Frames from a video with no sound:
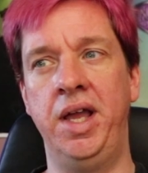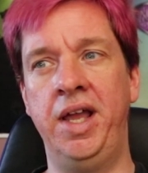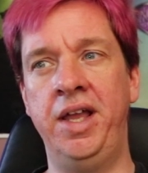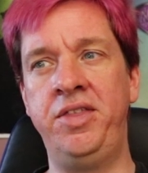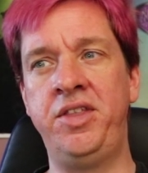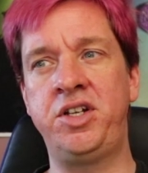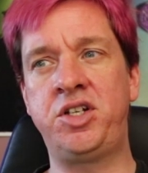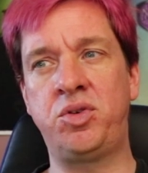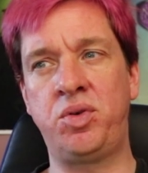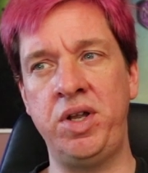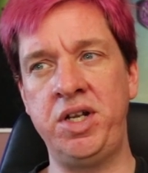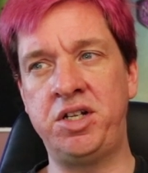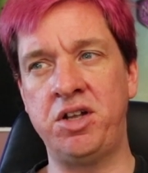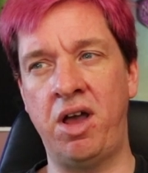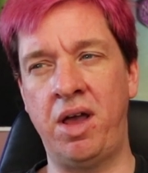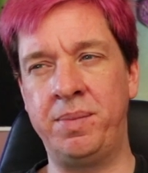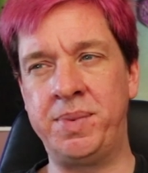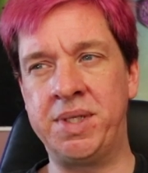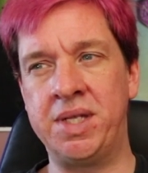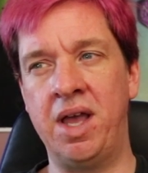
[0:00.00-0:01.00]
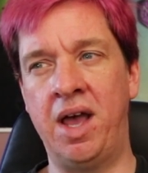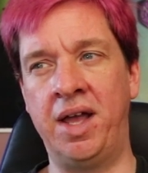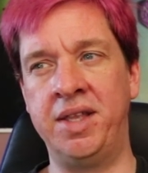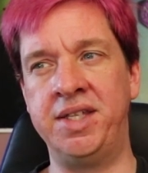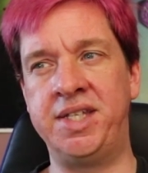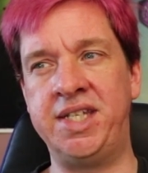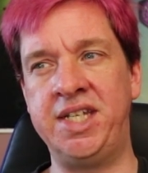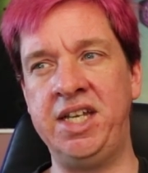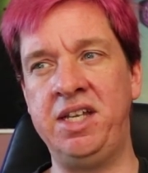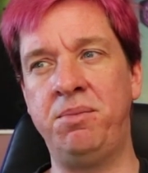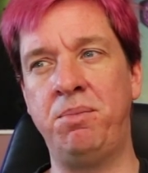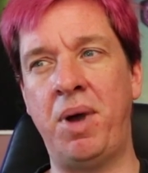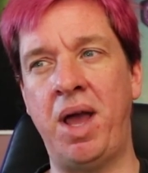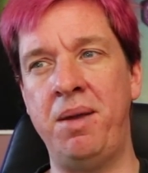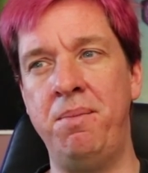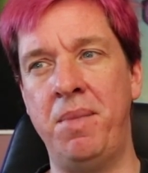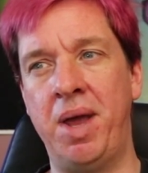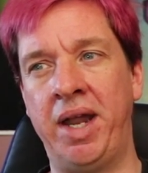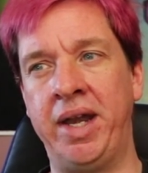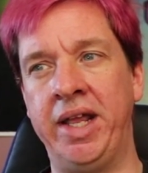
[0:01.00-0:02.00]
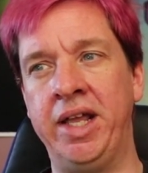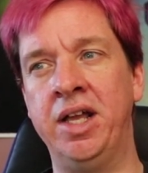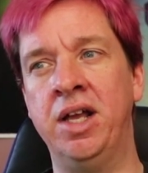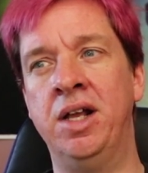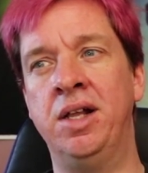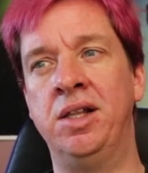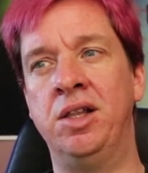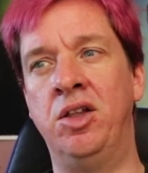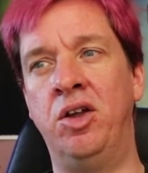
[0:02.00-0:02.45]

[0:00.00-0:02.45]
In the treetops, unseen by many,